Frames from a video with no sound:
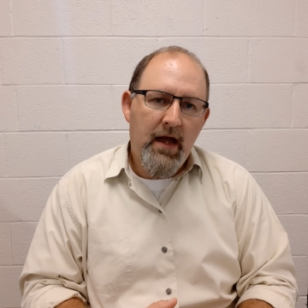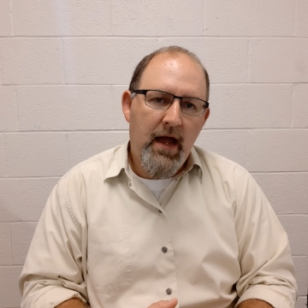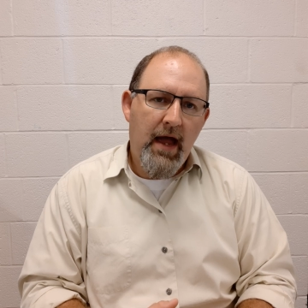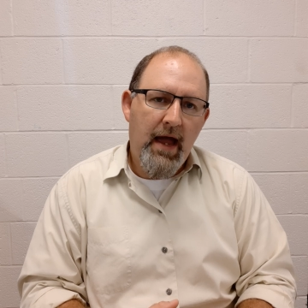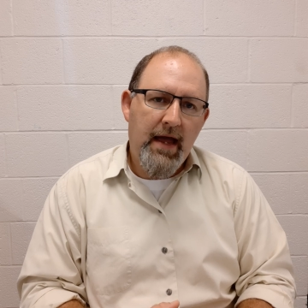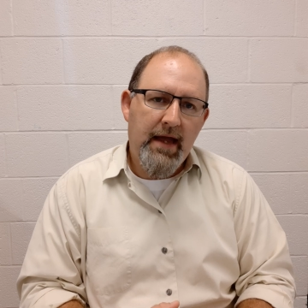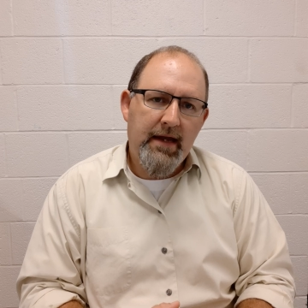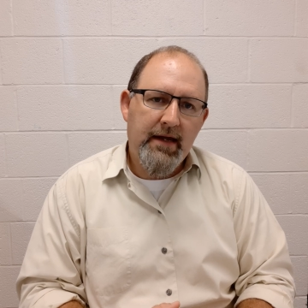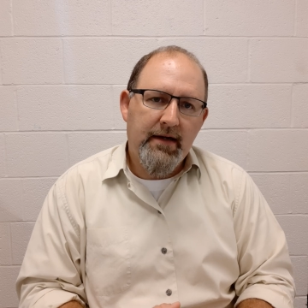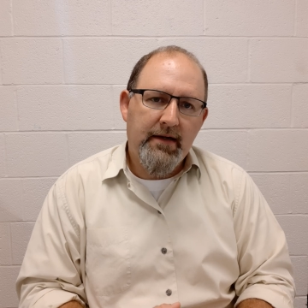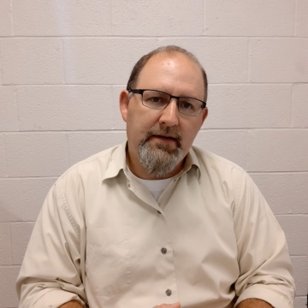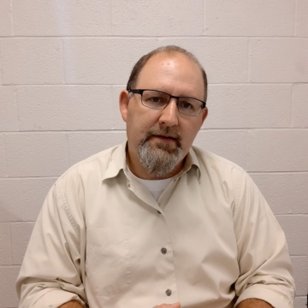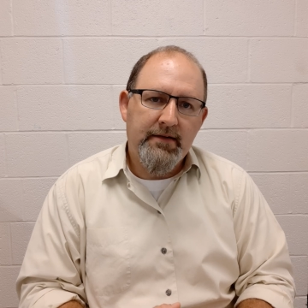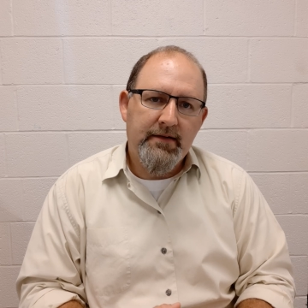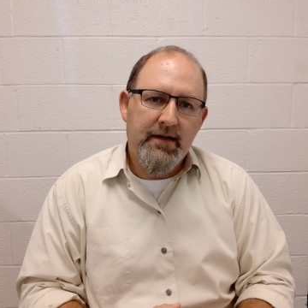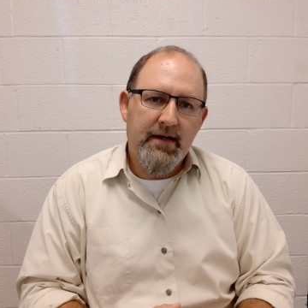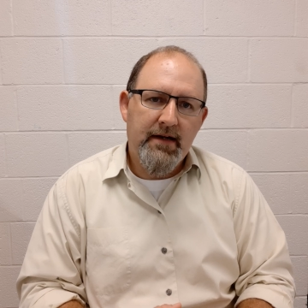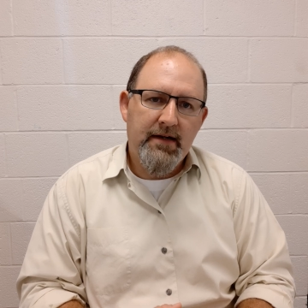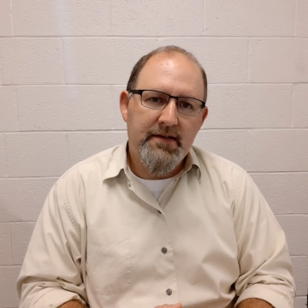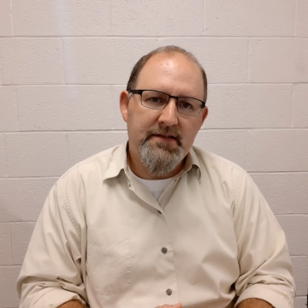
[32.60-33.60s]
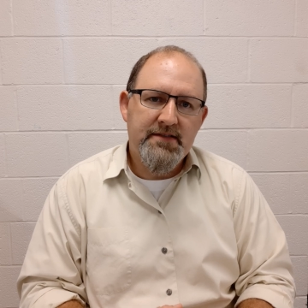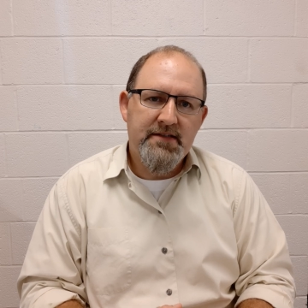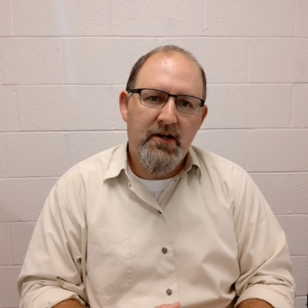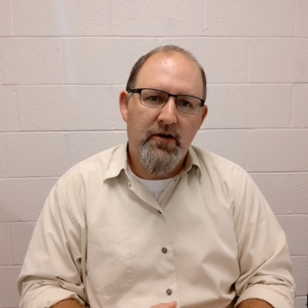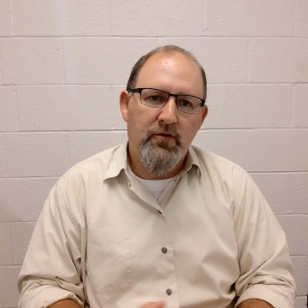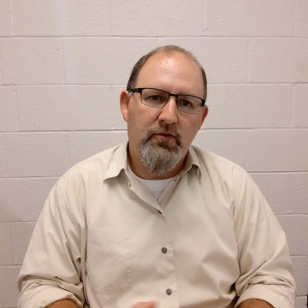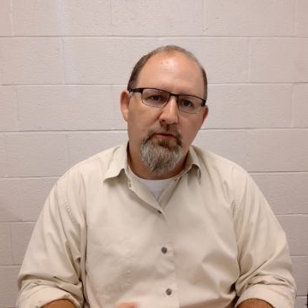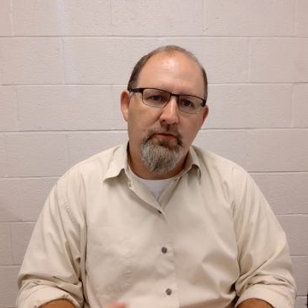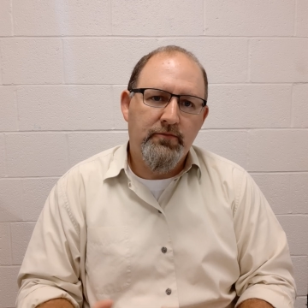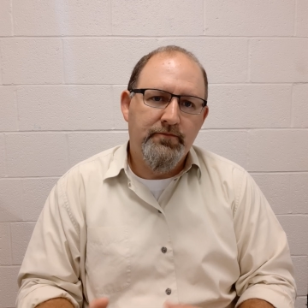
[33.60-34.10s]
And
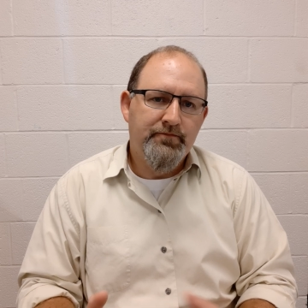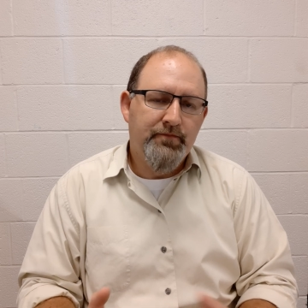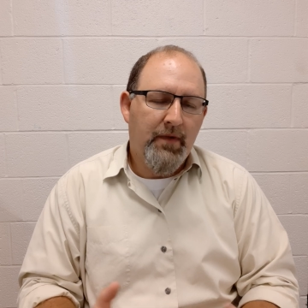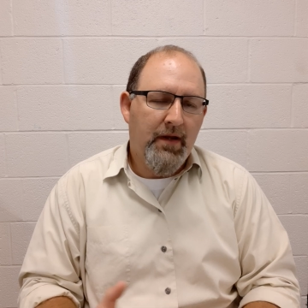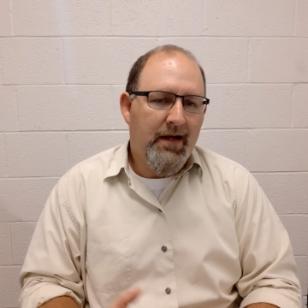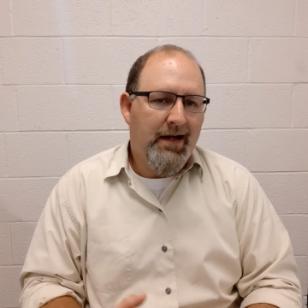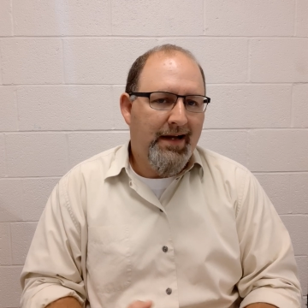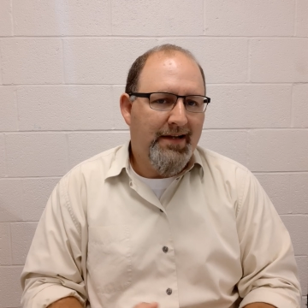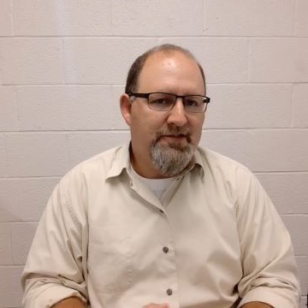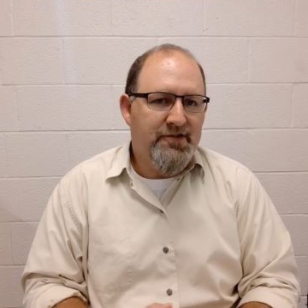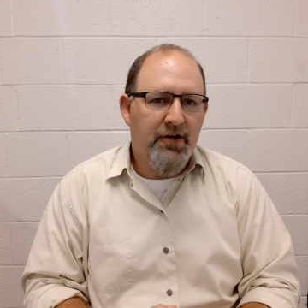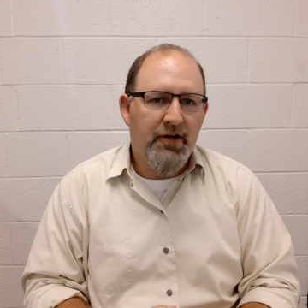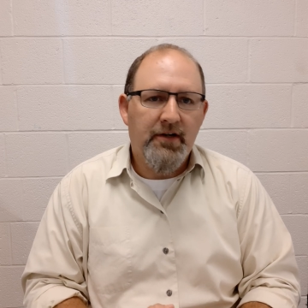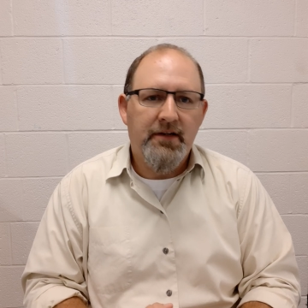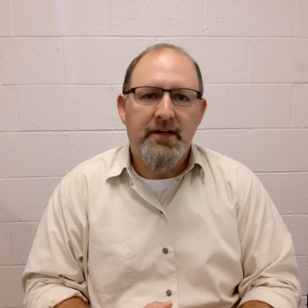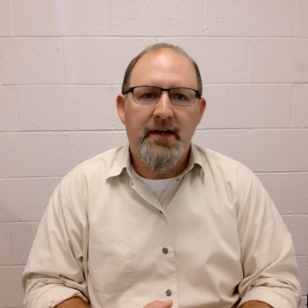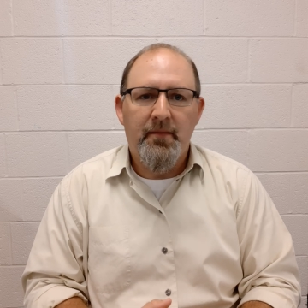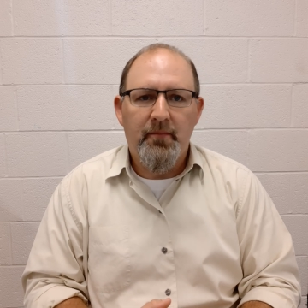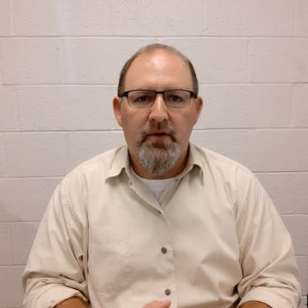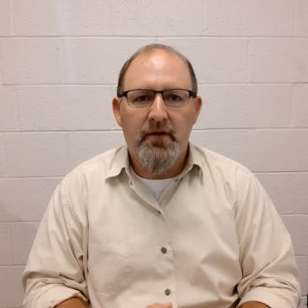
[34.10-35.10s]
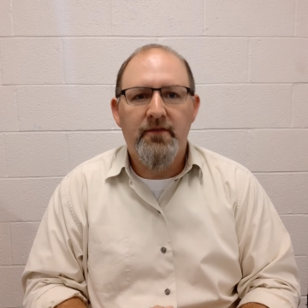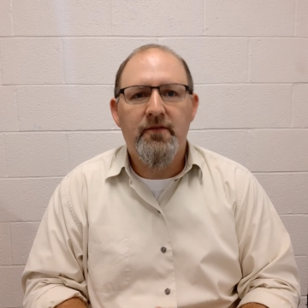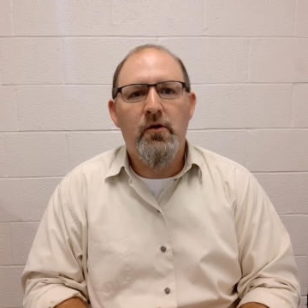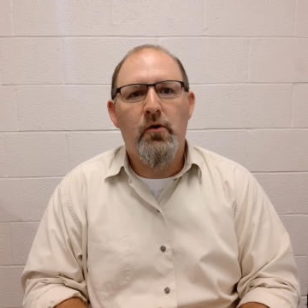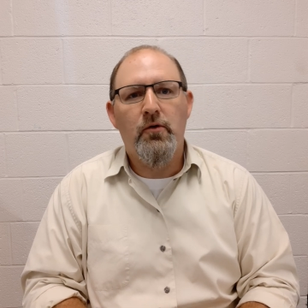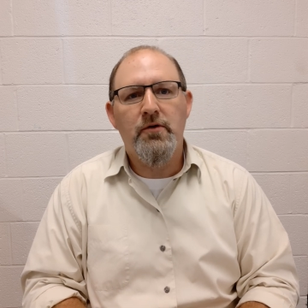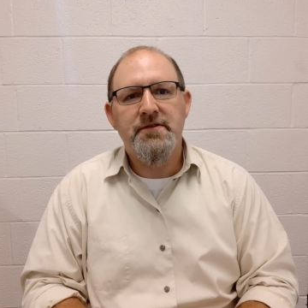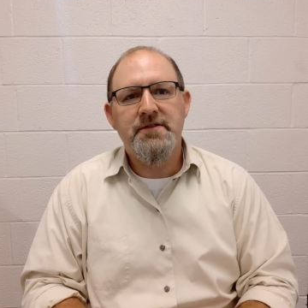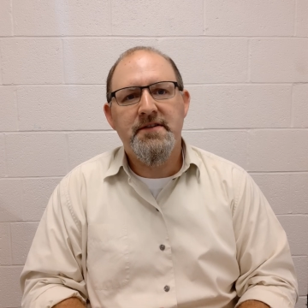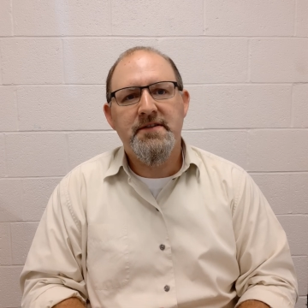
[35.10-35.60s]
so took a number of
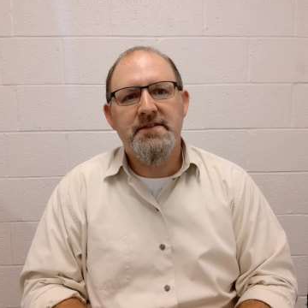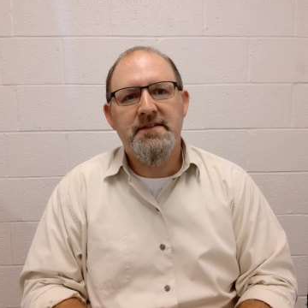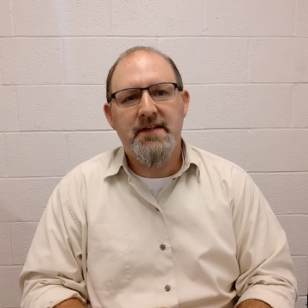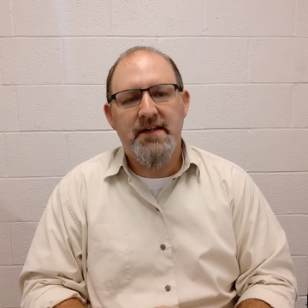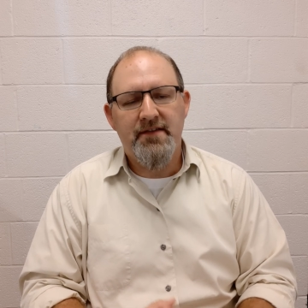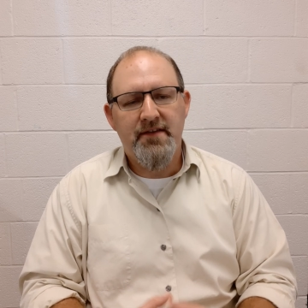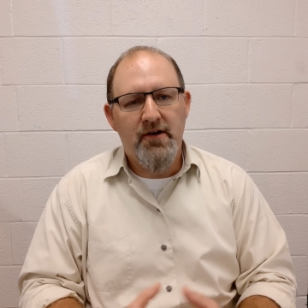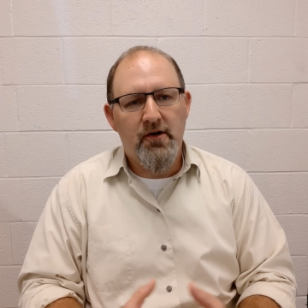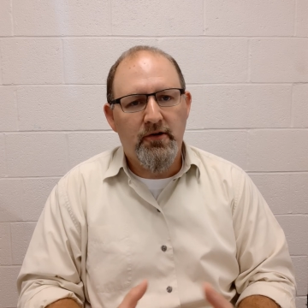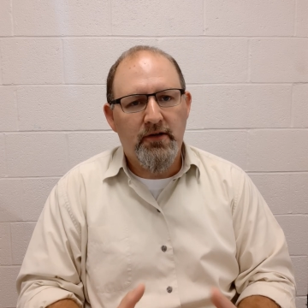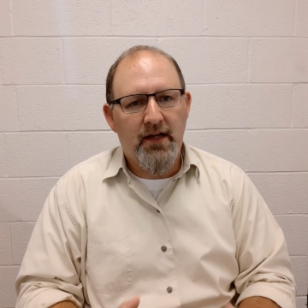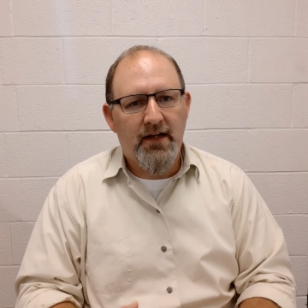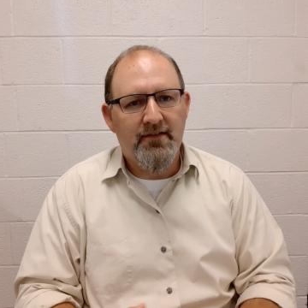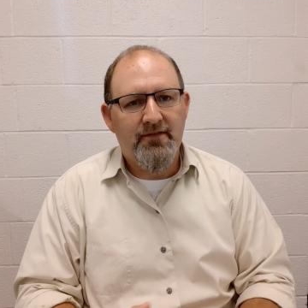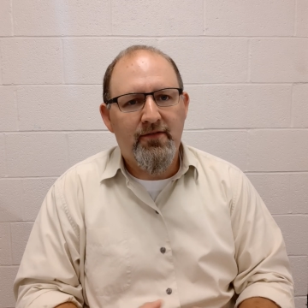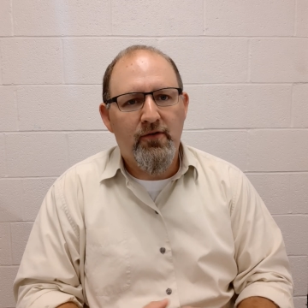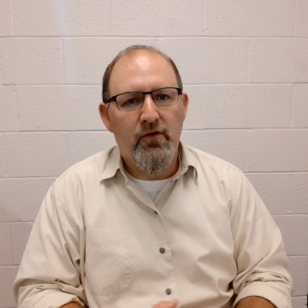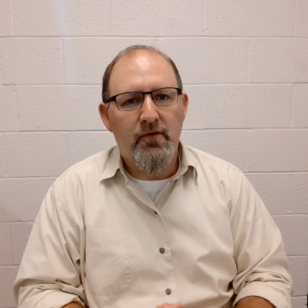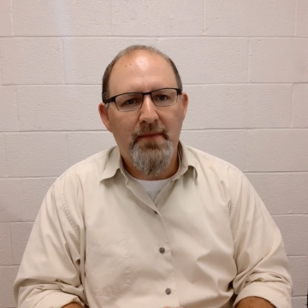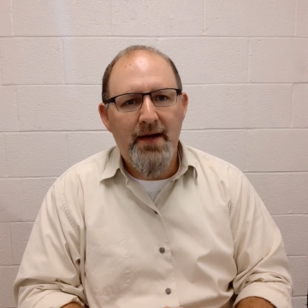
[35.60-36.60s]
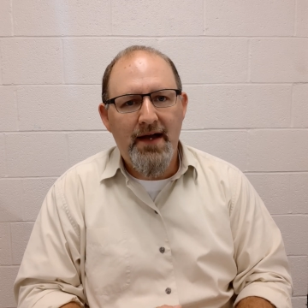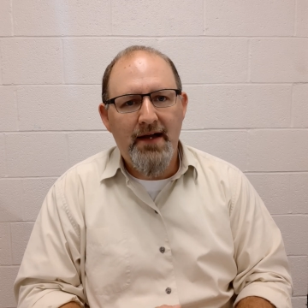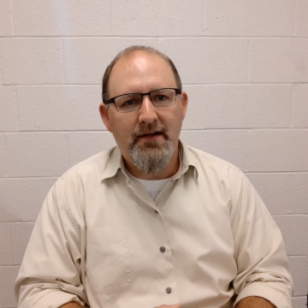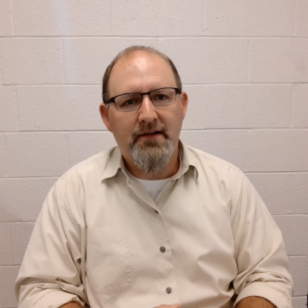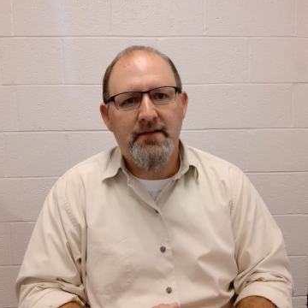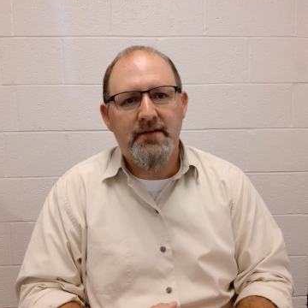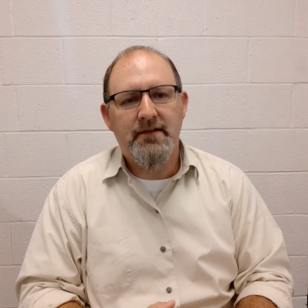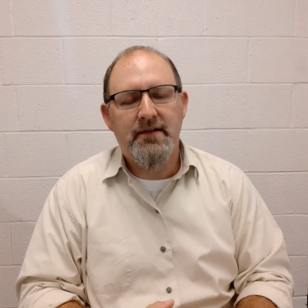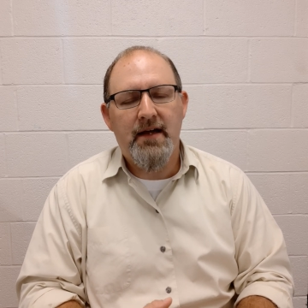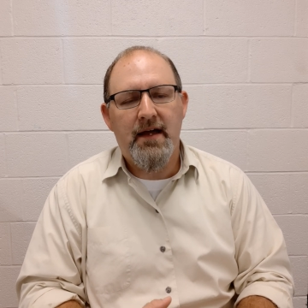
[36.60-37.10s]
courses in the online format.